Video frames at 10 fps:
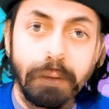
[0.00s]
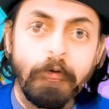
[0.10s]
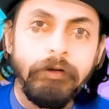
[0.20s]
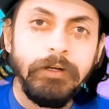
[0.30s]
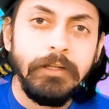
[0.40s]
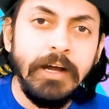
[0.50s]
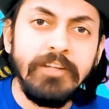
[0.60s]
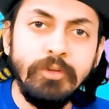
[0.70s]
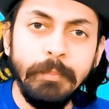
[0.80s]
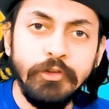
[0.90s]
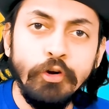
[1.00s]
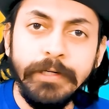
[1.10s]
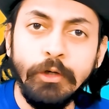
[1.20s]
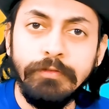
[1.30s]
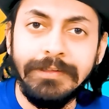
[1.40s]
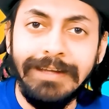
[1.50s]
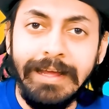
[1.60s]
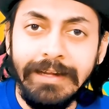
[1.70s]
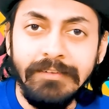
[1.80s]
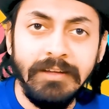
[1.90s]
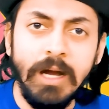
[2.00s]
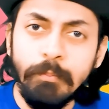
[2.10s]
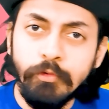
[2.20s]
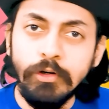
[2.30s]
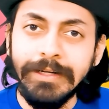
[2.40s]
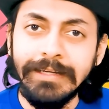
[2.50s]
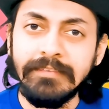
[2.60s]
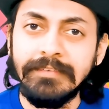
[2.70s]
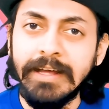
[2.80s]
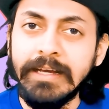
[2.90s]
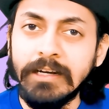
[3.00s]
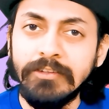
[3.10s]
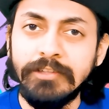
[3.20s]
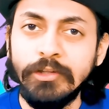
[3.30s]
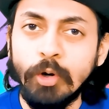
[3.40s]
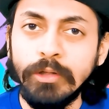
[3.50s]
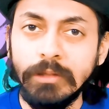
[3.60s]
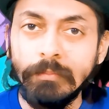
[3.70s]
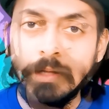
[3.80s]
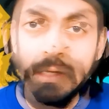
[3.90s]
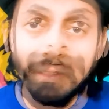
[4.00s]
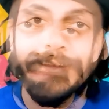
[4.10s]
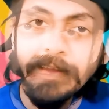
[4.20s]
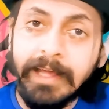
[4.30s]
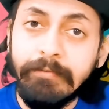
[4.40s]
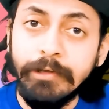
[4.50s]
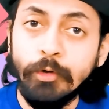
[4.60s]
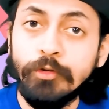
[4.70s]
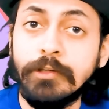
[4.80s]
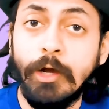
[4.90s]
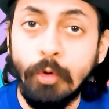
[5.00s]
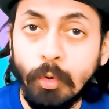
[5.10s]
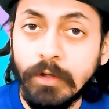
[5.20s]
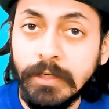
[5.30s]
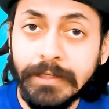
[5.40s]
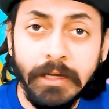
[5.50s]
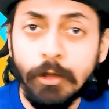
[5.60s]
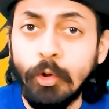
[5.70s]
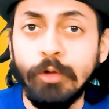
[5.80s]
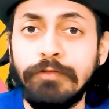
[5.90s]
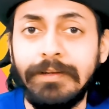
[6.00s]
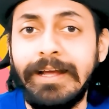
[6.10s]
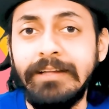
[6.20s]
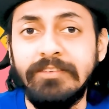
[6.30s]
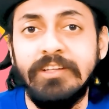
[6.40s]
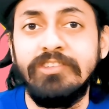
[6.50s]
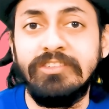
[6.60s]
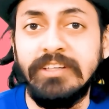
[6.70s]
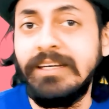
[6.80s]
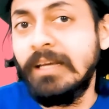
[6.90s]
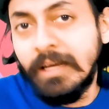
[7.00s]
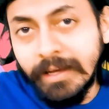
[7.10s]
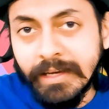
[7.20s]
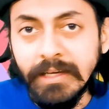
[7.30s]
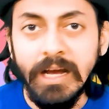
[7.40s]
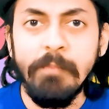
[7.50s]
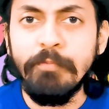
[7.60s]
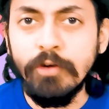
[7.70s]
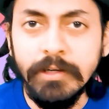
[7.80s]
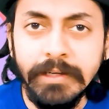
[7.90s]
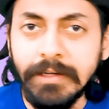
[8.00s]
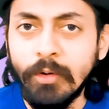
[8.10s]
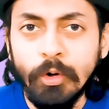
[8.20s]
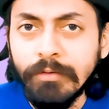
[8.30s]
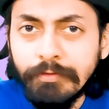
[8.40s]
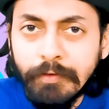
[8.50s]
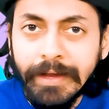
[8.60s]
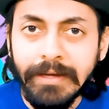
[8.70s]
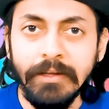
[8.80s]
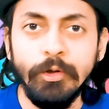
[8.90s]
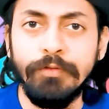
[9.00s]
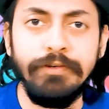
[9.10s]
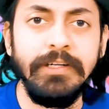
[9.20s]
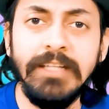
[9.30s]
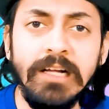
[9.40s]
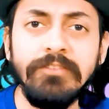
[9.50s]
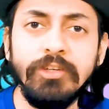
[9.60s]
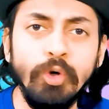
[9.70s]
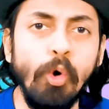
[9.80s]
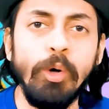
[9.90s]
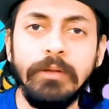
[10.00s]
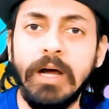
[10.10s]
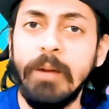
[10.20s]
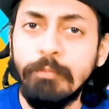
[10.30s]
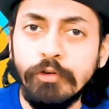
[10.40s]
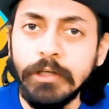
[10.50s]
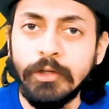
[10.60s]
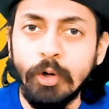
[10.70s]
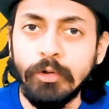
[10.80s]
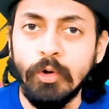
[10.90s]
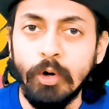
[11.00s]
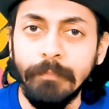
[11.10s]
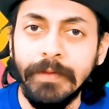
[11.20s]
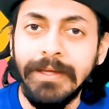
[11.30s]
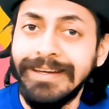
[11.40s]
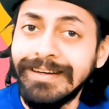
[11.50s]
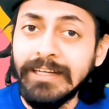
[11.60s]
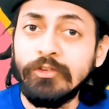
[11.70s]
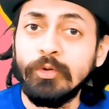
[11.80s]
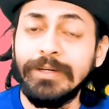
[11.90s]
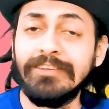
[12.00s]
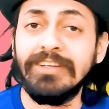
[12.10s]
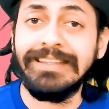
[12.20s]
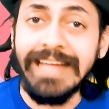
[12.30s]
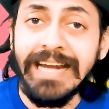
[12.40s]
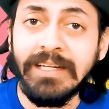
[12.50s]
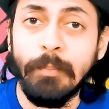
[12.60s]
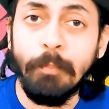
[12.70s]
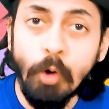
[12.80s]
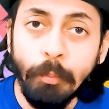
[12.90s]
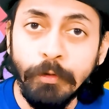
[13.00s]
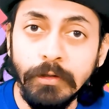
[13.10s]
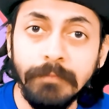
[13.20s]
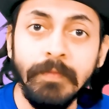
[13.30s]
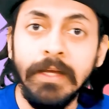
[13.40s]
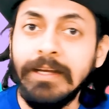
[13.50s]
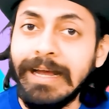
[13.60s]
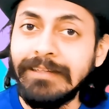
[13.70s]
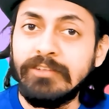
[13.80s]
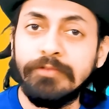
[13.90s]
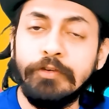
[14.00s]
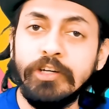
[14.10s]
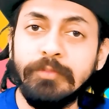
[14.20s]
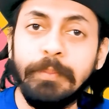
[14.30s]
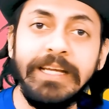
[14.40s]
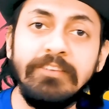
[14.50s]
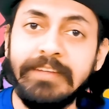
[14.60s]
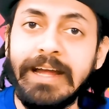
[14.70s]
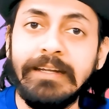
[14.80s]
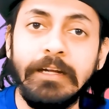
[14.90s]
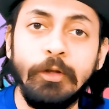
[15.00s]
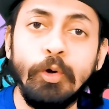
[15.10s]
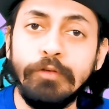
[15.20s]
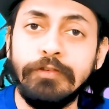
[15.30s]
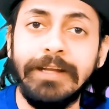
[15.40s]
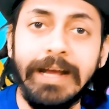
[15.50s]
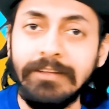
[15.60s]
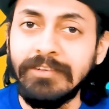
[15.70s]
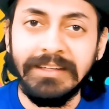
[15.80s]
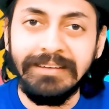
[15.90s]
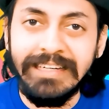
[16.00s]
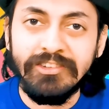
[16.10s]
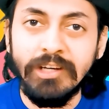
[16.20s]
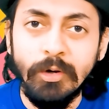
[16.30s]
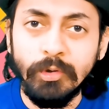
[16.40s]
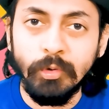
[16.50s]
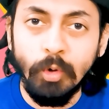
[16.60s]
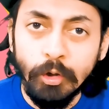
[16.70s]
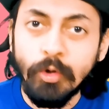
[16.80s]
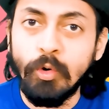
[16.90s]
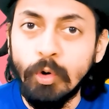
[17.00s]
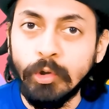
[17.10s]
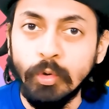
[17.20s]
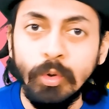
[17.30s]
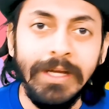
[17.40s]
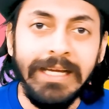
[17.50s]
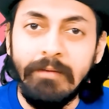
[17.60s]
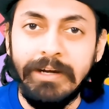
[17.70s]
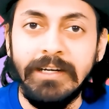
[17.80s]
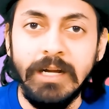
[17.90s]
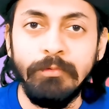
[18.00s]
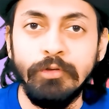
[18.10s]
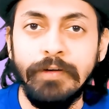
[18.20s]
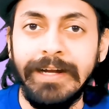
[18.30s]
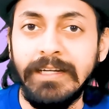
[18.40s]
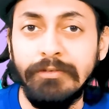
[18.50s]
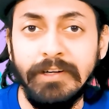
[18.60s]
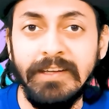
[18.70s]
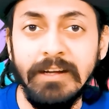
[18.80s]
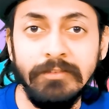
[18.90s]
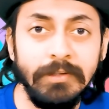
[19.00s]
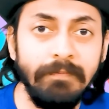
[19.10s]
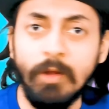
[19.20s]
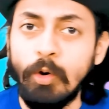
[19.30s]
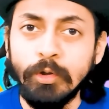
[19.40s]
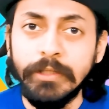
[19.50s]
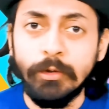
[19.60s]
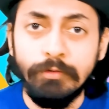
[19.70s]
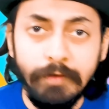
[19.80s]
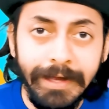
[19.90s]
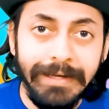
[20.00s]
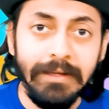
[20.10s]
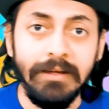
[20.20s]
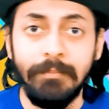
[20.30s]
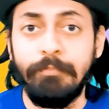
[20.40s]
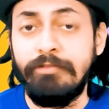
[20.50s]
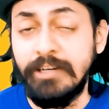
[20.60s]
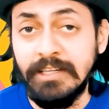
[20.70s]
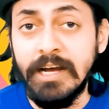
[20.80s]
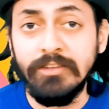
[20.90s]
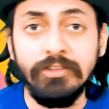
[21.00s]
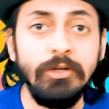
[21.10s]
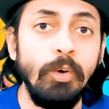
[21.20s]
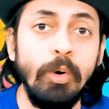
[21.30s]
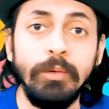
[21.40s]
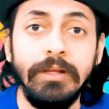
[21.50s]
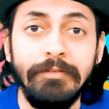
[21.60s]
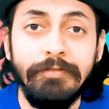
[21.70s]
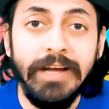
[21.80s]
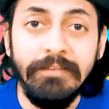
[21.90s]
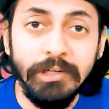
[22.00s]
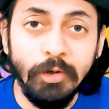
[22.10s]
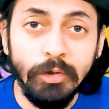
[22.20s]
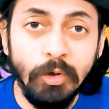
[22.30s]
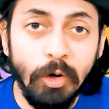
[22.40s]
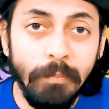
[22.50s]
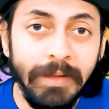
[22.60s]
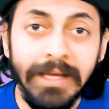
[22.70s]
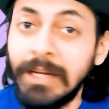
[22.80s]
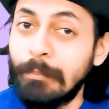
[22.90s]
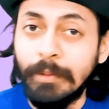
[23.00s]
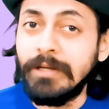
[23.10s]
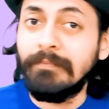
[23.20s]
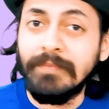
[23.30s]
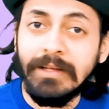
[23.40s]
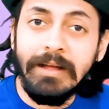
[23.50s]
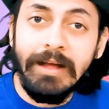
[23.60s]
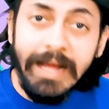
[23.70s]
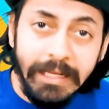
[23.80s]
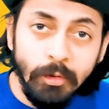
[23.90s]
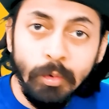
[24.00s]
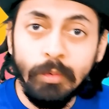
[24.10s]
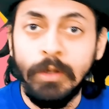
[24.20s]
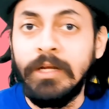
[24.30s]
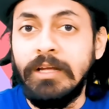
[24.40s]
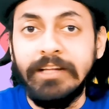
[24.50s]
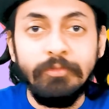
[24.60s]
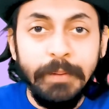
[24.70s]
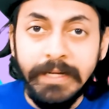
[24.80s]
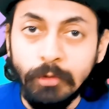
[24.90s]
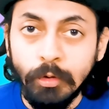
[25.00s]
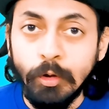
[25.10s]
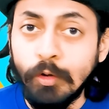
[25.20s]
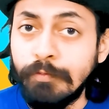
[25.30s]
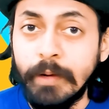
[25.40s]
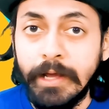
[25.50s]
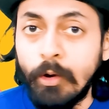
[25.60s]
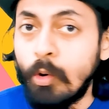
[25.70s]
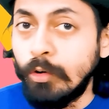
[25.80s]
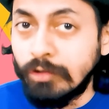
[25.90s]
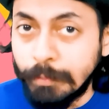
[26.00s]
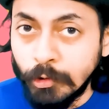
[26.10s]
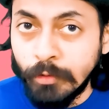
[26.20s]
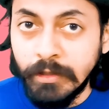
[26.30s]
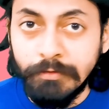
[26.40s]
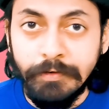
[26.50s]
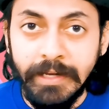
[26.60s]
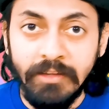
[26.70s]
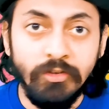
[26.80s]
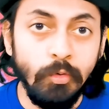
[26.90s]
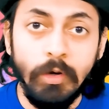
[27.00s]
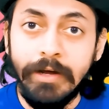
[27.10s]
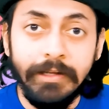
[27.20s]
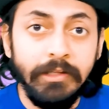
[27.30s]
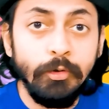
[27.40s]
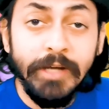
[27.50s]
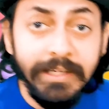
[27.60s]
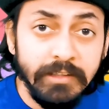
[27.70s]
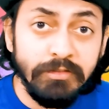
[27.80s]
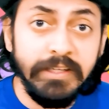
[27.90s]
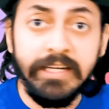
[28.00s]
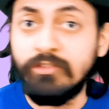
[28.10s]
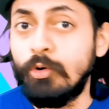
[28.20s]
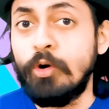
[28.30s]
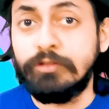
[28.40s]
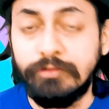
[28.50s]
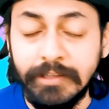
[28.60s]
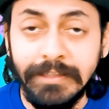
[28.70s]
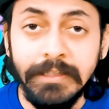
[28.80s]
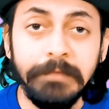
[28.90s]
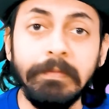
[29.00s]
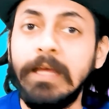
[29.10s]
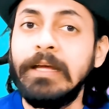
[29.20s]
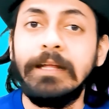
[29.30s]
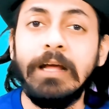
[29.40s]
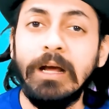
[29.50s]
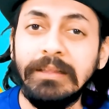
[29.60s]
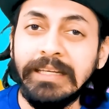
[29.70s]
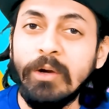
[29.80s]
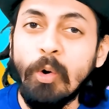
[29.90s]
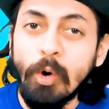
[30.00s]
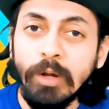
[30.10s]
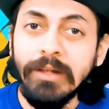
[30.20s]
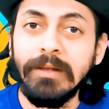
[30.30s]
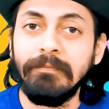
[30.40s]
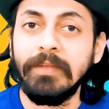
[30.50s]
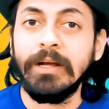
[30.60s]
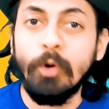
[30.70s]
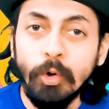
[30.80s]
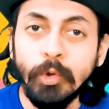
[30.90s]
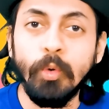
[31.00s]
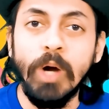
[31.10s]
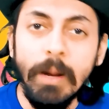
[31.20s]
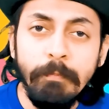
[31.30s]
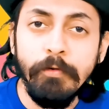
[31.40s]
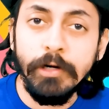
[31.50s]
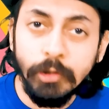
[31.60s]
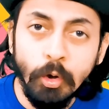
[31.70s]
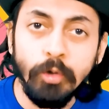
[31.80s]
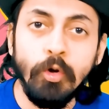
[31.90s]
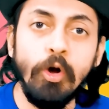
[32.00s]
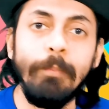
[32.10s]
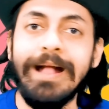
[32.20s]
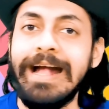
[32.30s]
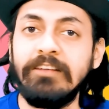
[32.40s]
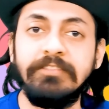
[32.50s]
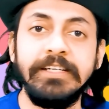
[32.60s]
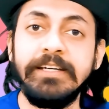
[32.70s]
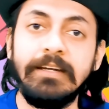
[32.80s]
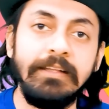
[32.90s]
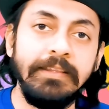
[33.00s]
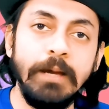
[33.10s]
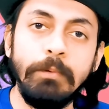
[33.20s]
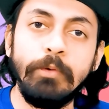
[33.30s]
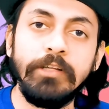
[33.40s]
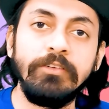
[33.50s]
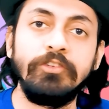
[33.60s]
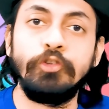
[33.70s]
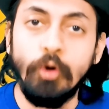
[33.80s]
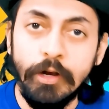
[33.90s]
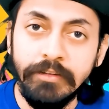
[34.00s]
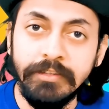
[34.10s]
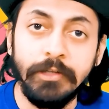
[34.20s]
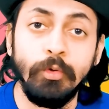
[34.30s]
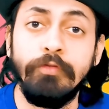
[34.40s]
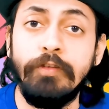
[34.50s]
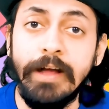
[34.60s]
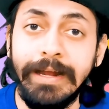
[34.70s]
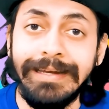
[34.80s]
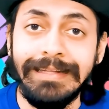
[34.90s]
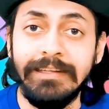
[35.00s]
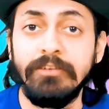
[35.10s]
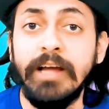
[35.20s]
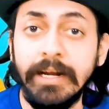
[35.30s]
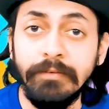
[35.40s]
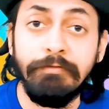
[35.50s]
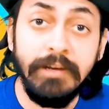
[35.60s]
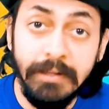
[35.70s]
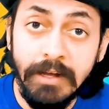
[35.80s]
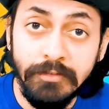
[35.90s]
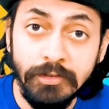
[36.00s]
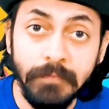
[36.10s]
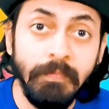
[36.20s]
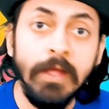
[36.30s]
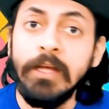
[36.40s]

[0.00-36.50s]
For a large majority of the clients, Upwork is like a synonym. Like we use Google it, a lot of clients just say, hey, Upwork it, or find your freelancer on Upwork.com, right? So it's that popular, and it's the first place that a lot of clients reach out to or go to when it comes to finding a freelancer. Although they could find a freelancer on Fiverr.com, but I know, and speaking to a lot of my entrepreneurial friends who are in the United States, Australia, they all go to Upwork.com as their number one choice to find the right freelancer.